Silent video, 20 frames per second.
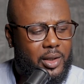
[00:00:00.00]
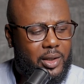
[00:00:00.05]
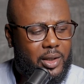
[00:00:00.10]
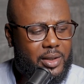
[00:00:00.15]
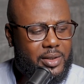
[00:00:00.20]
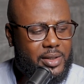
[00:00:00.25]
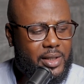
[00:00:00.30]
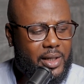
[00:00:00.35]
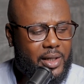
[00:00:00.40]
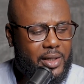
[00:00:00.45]
The
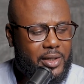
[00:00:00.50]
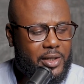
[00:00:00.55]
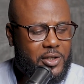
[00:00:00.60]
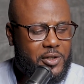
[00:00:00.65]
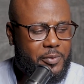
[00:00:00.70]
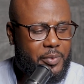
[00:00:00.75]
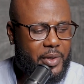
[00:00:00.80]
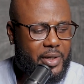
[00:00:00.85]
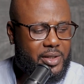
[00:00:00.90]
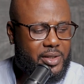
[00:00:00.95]
second
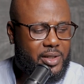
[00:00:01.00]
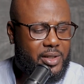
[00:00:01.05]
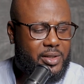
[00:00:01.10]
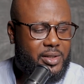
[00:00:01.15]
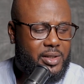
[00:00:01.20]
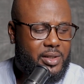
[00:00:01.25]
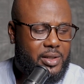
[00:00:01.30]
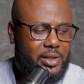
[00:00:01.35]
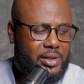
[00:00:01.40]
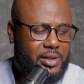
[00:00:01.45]
expense
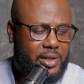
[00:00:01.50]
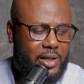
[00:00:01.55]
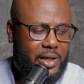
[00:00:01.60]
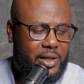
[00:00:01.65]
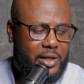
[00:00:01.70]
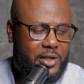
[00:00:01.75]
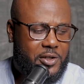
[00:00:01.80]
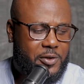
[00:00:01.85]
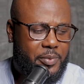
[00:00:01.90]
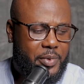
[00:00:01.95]

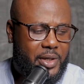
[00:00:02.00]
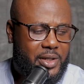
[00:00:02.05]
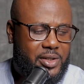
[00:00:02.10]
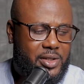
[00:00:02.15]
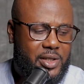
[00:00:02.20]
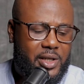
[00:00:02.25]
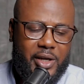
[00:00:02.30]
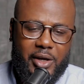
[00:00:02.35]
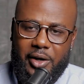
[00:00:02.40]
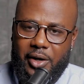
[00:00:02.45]

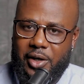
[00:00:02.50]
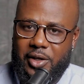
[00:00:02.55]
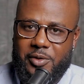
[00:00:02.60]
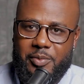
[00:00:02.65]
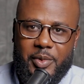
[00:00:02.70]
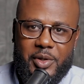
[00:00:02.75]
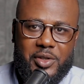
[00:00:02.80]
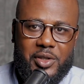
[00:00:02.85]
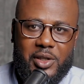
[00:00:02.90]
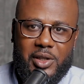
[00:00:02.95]
here is
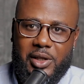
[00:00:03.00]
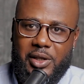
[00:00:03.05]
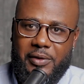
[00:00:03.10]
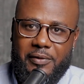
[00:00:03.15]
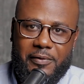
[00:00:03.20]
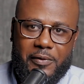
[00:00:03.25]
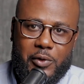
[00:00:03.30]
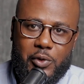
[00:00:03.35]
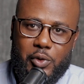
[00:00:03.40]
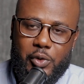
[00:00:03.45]
basically
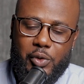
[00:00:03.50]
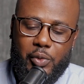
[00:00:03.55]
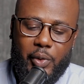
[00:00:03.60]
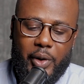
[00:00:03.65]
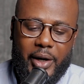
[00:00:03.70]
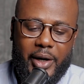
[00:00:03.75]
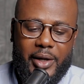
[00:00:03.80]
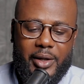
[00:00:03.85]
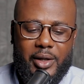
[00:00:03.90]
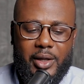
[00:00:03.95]
food,
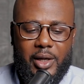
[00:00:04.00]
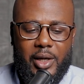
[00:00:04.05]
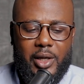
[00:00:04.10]
right?